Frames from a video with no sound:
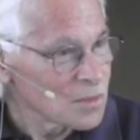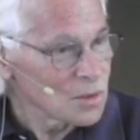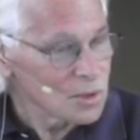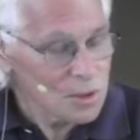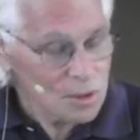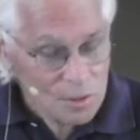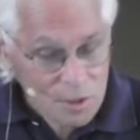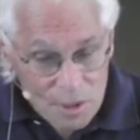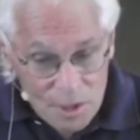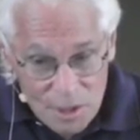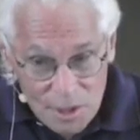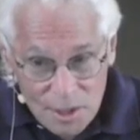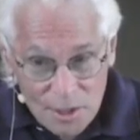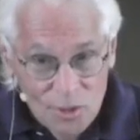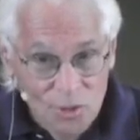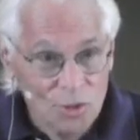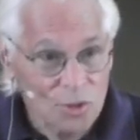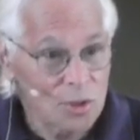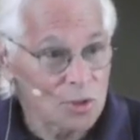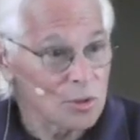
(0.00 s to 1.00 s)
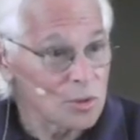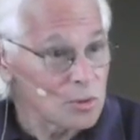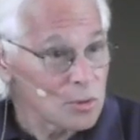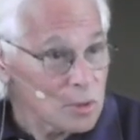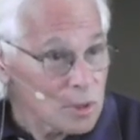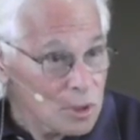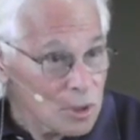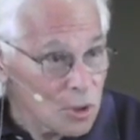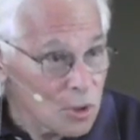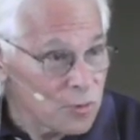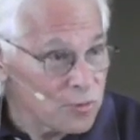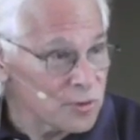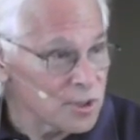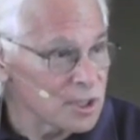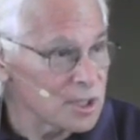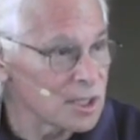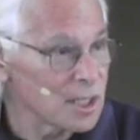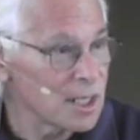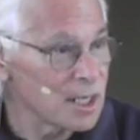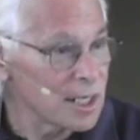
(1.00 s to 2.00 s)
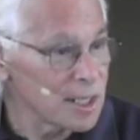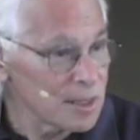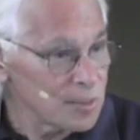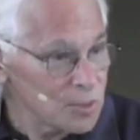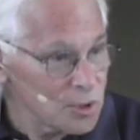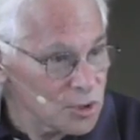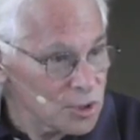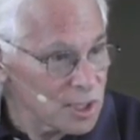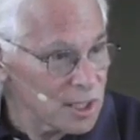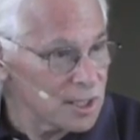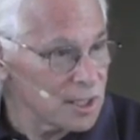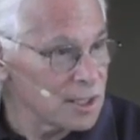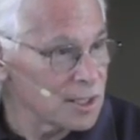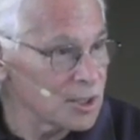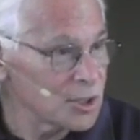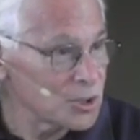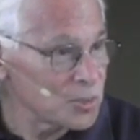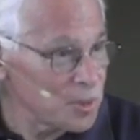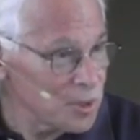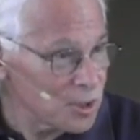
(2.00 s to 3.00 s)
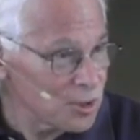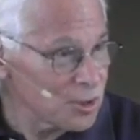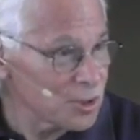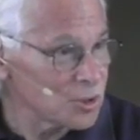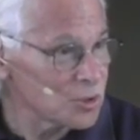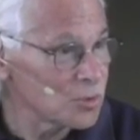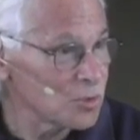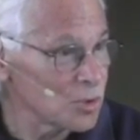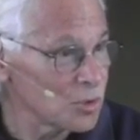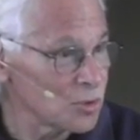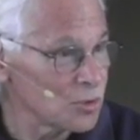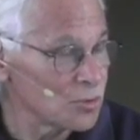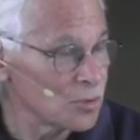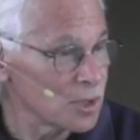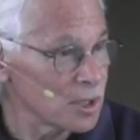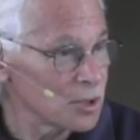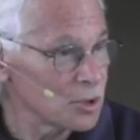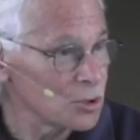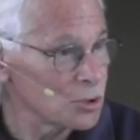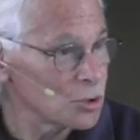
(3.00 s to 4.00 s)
Okay, so over time you're getting experience with it, right?